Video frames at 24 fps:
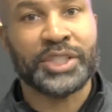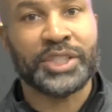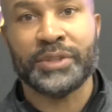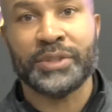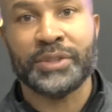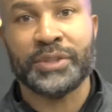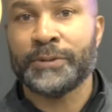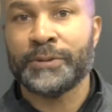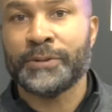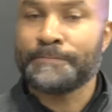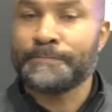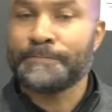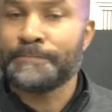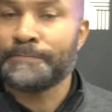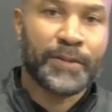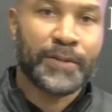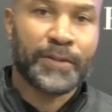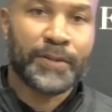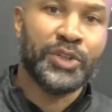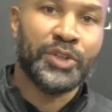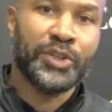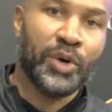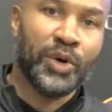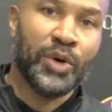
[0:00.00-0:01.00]
you know,
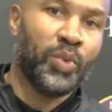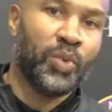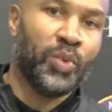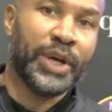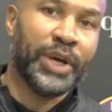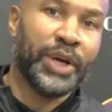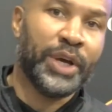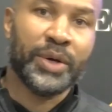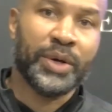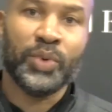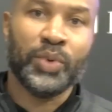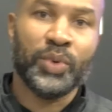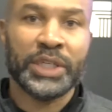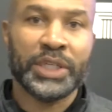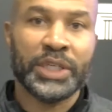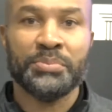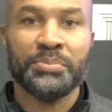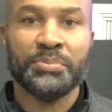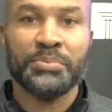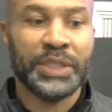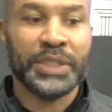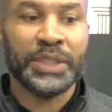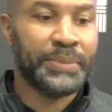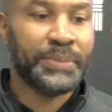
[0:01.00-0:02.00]
where we can be
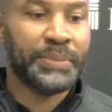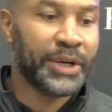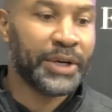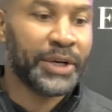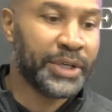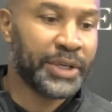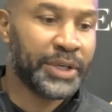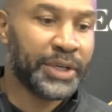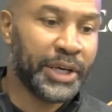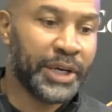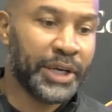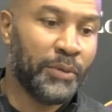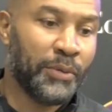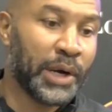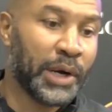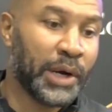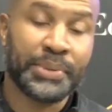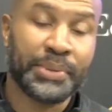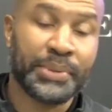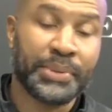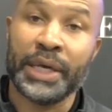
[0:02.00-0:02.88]
better to help our players.